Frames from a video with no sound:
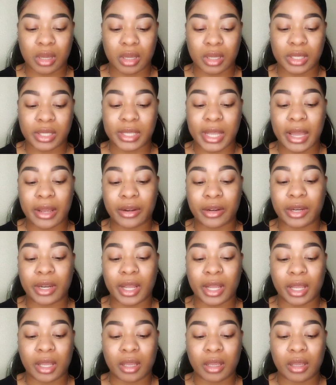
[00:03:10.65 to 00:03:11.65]

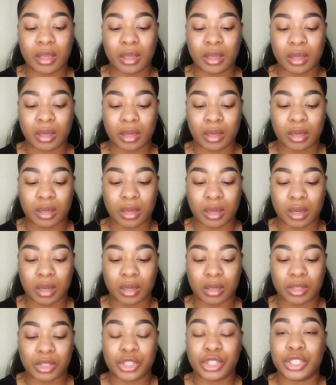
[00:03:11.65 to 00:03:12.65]
Saturday,
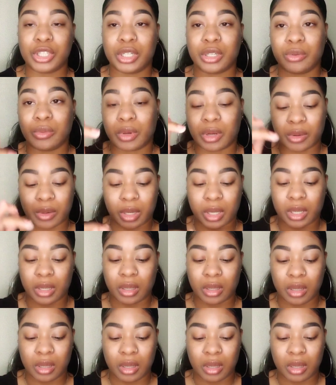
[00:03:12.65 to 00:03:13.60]
January